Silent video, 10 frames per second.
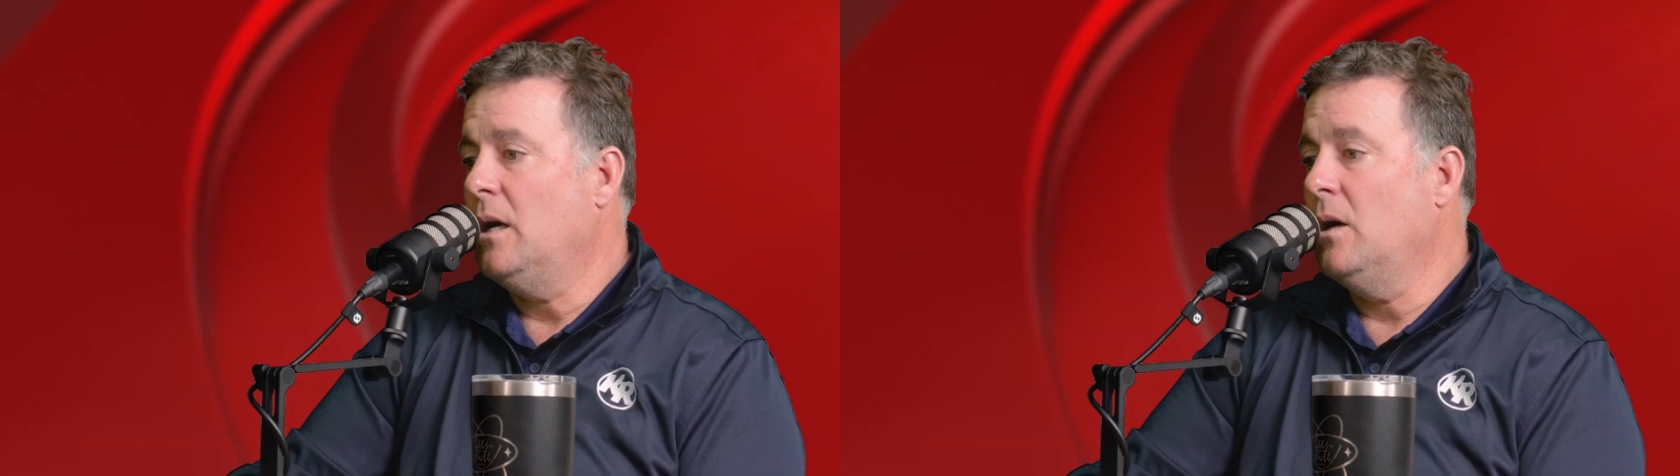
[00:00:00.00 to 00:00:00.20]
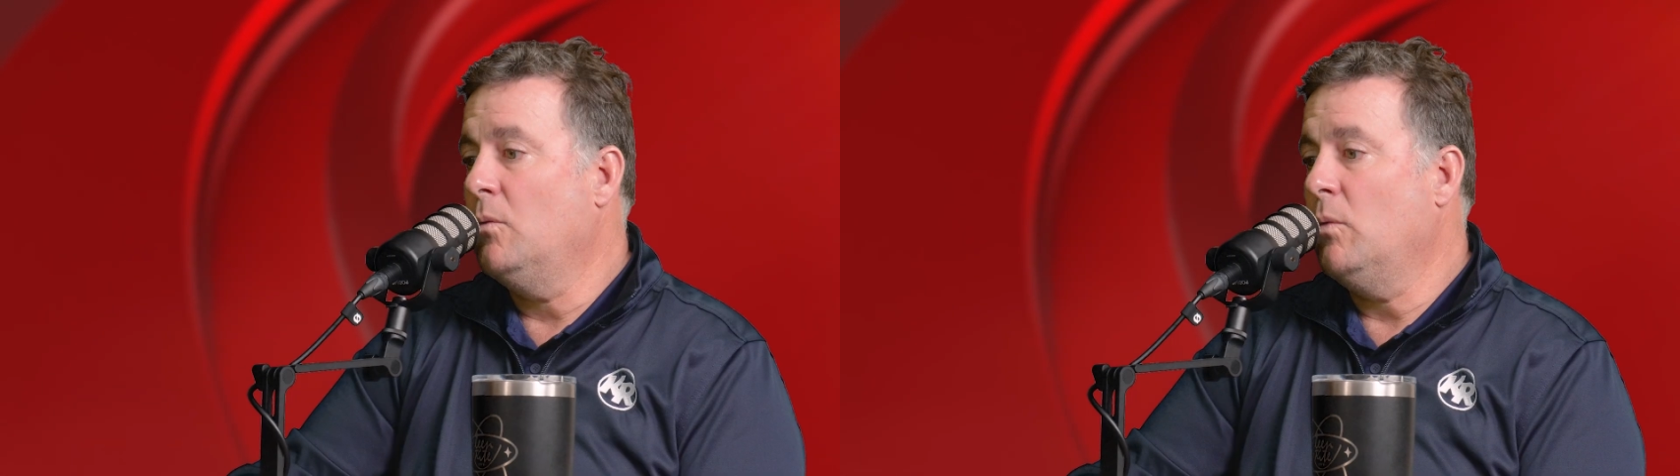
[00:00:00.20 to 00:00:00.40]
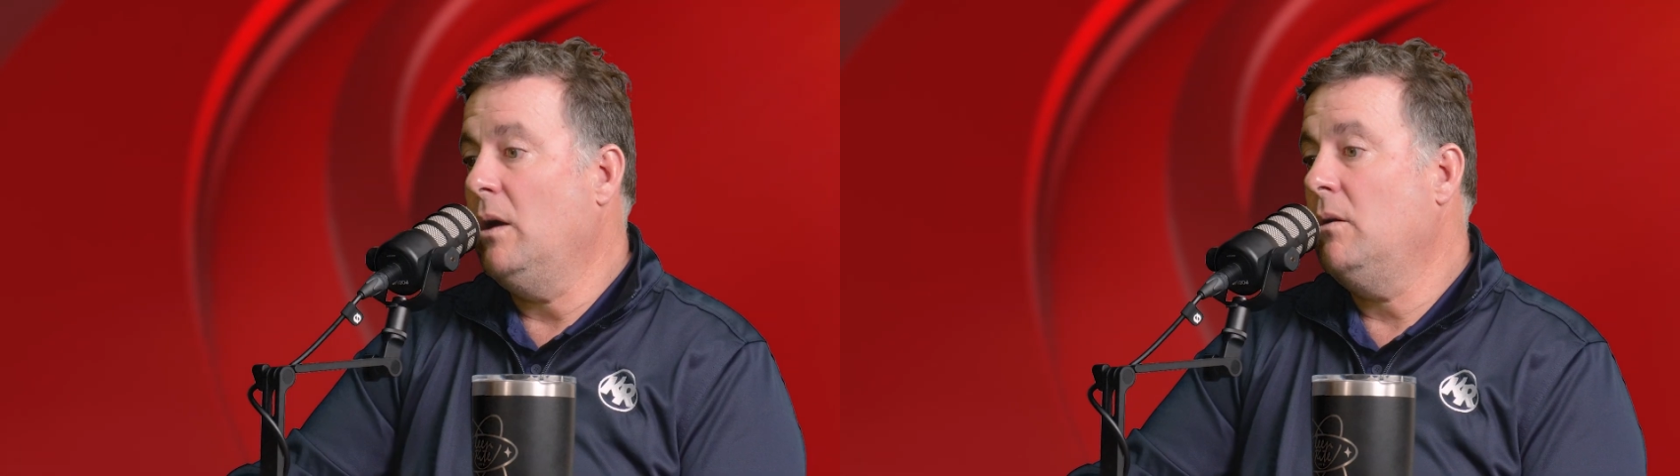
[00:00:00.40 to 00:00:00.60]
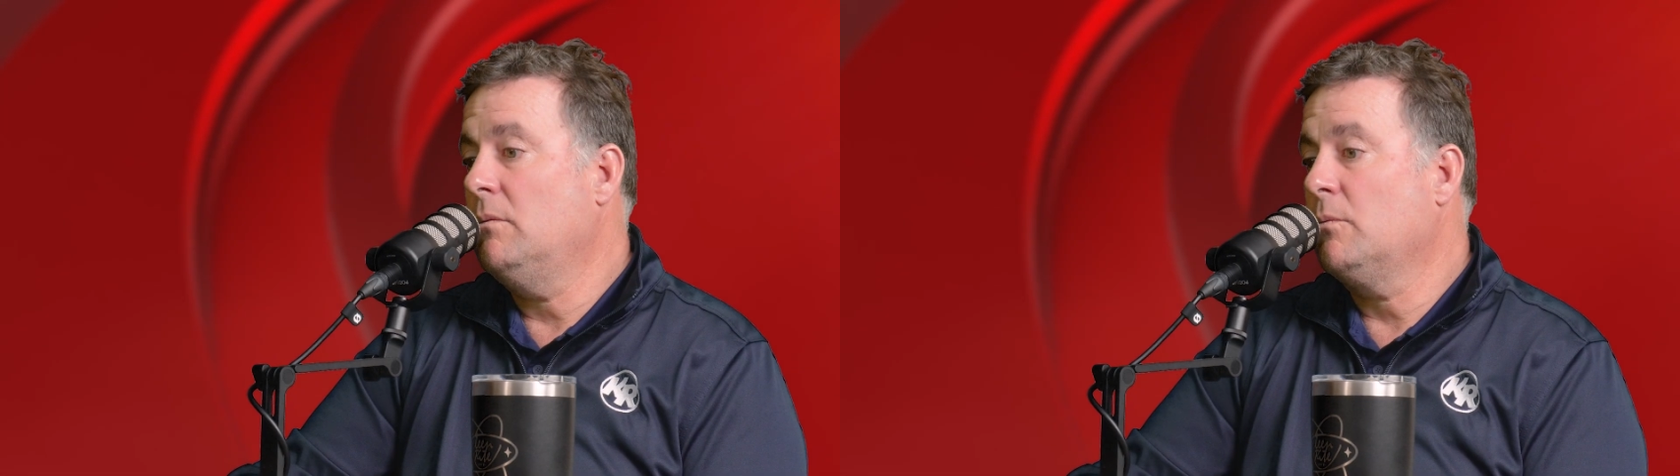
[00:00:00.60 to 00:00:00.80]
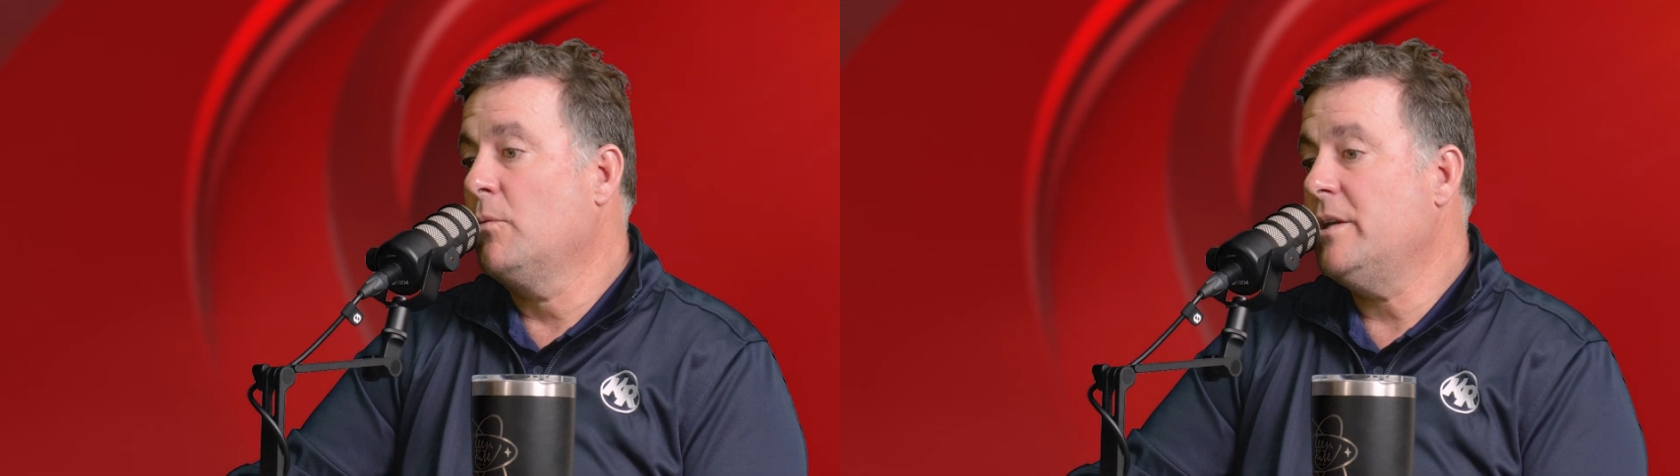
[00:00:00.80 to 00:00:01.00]

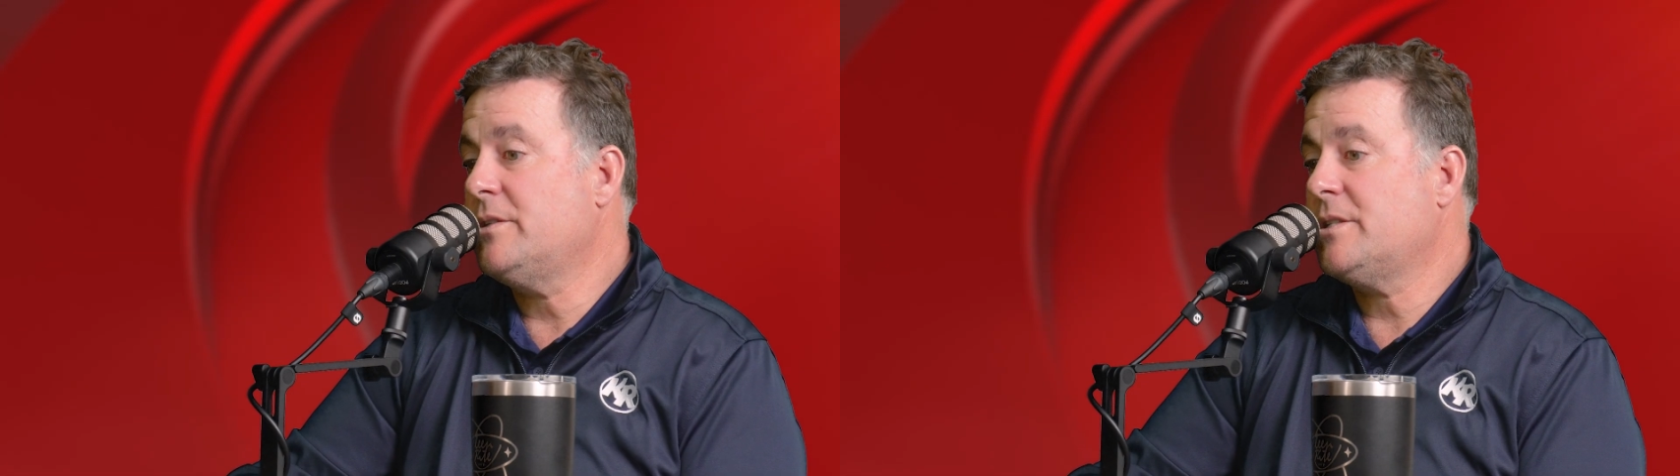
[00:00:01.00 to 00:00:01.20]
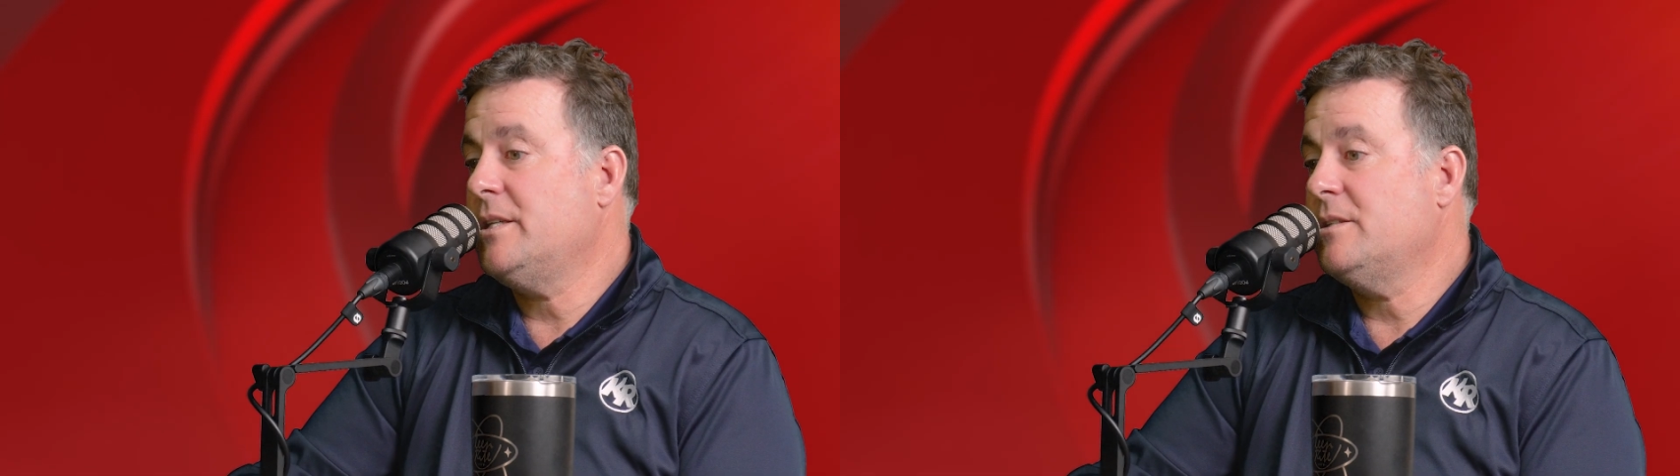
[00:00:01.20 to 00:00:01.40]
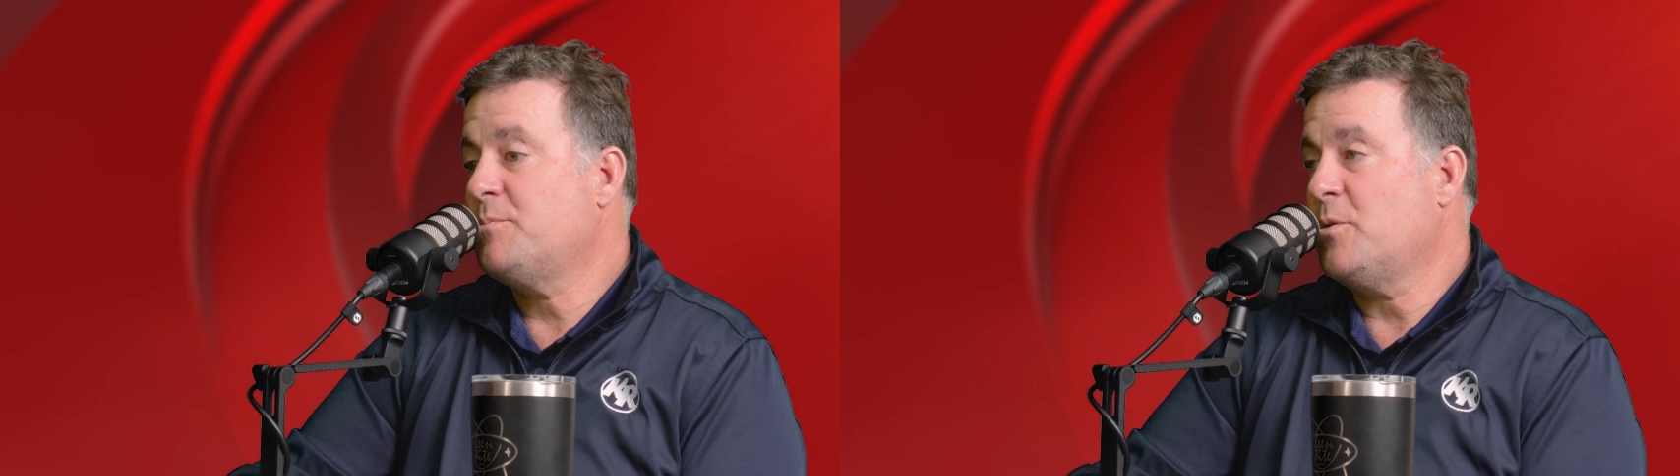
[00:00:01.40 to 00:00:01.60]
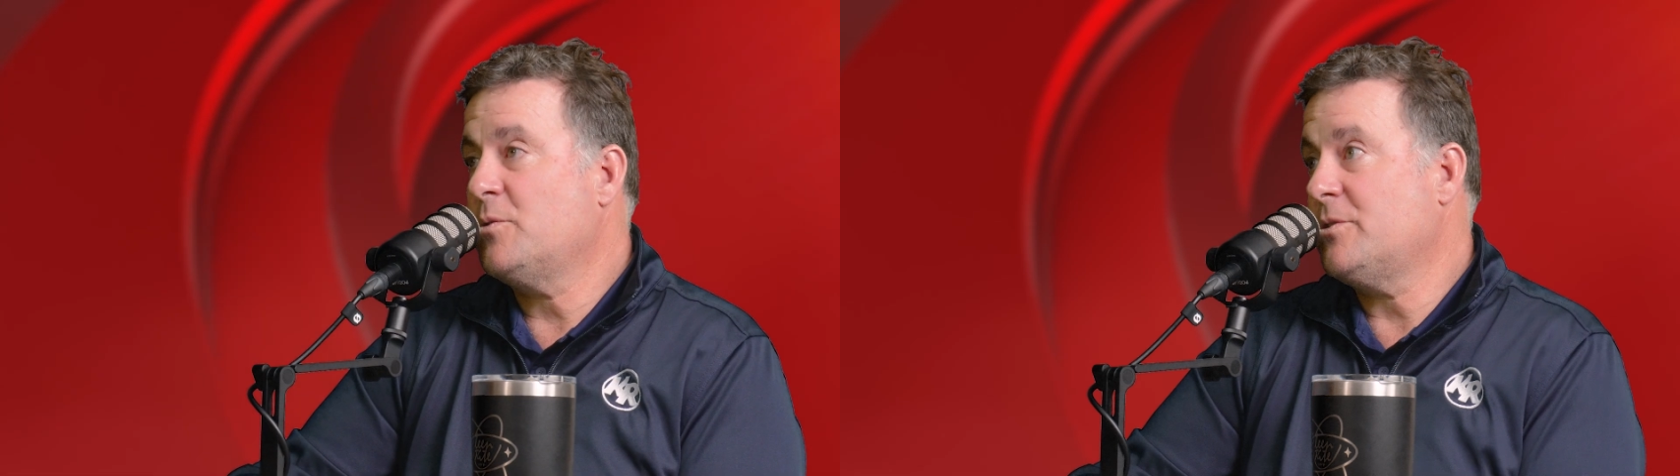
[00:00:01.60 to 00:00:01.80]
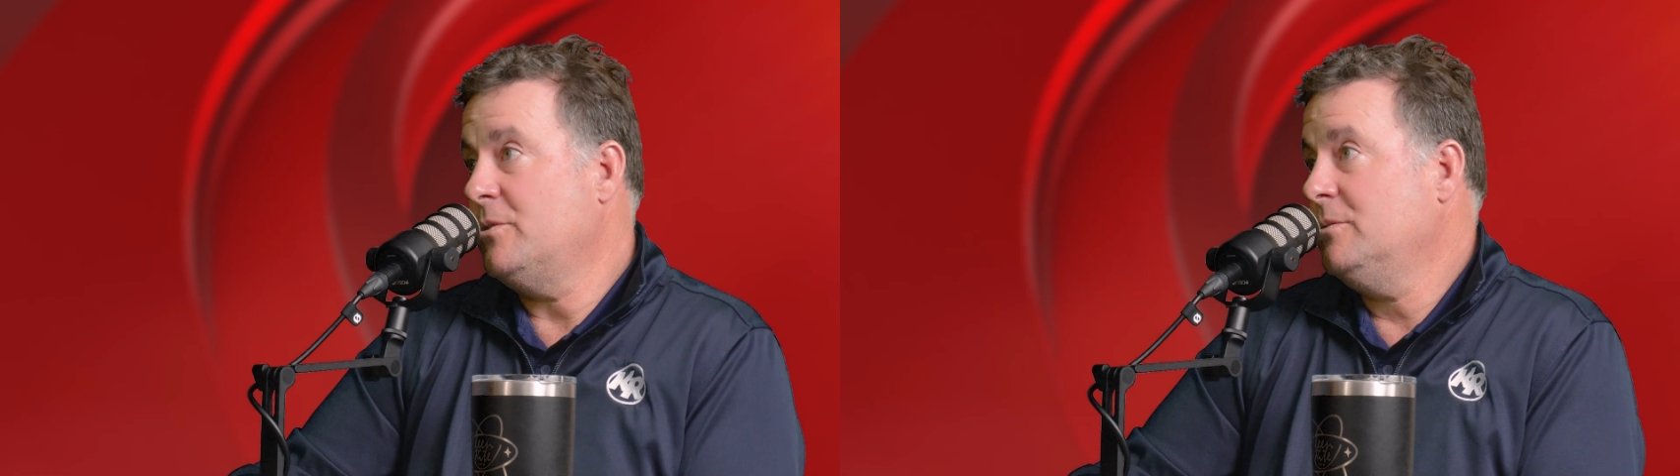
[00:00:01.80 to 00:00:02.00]
Well, risk is
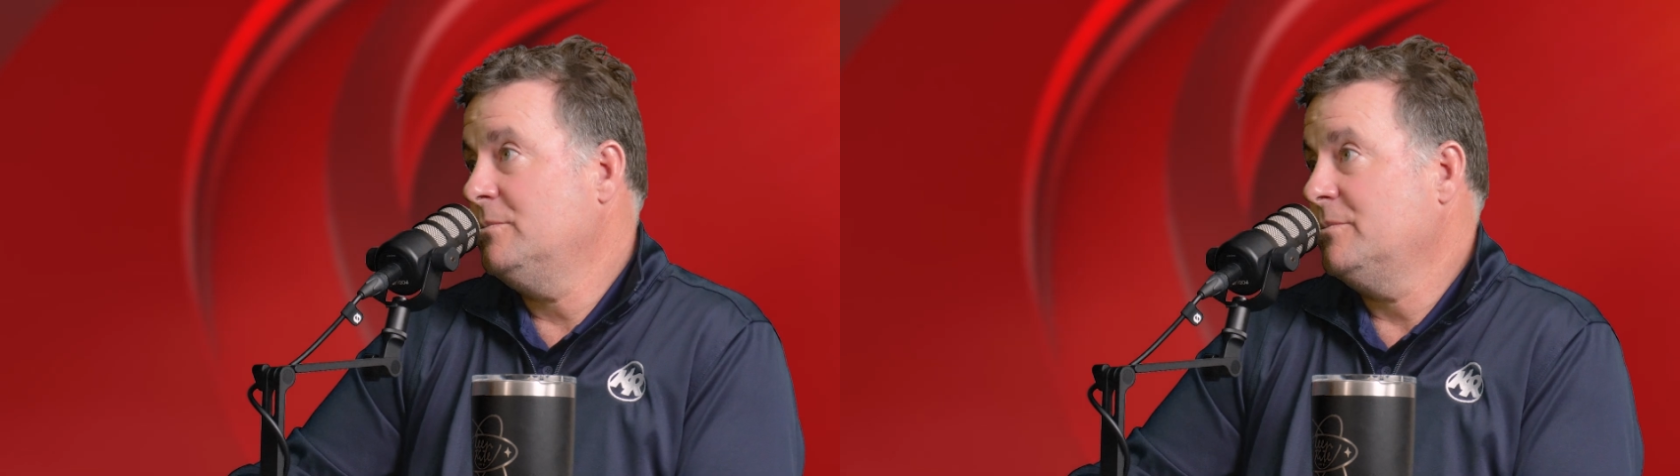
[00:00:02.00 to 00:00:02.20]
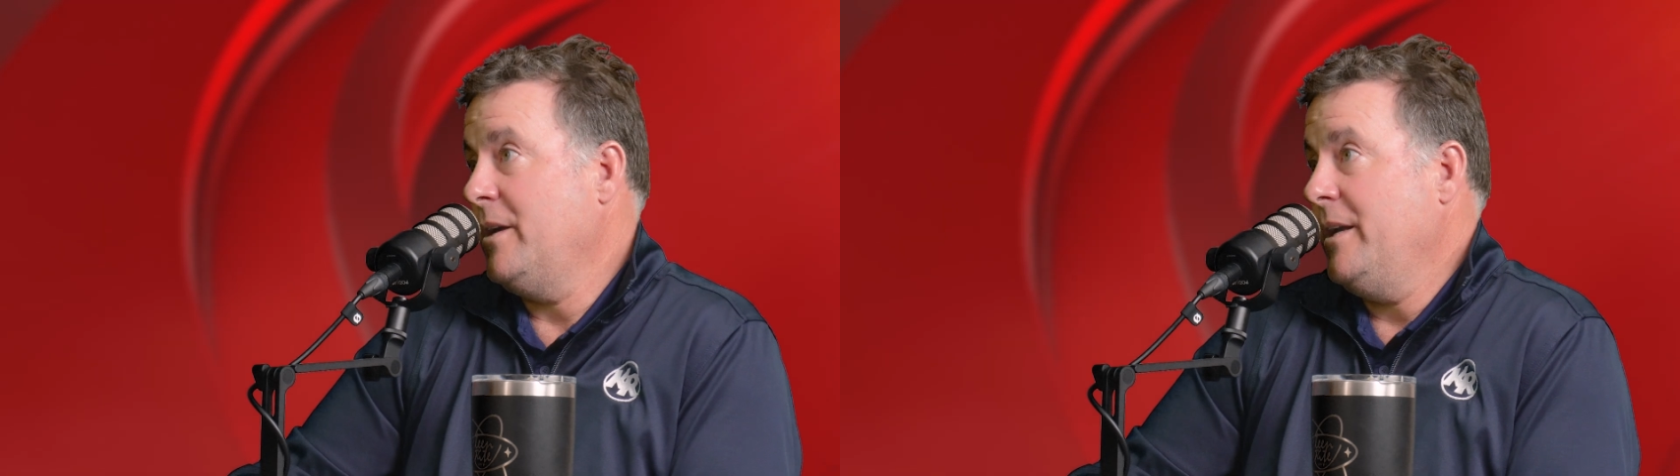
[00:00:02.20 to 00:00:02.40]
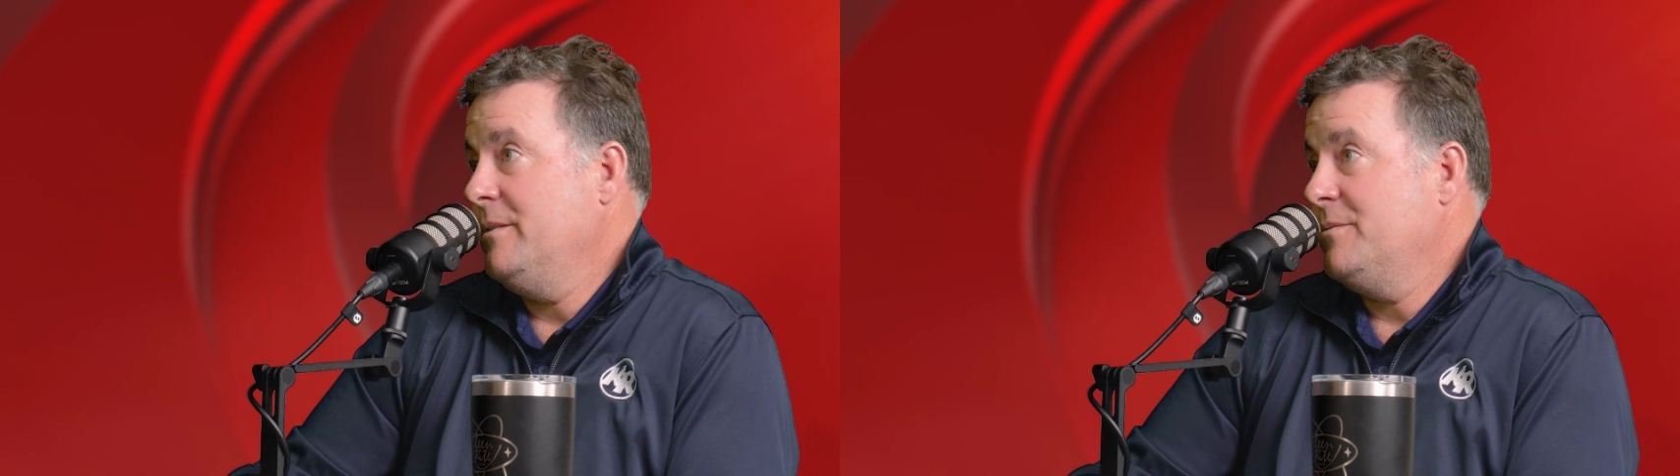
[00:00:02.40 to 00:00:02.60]
personal, right?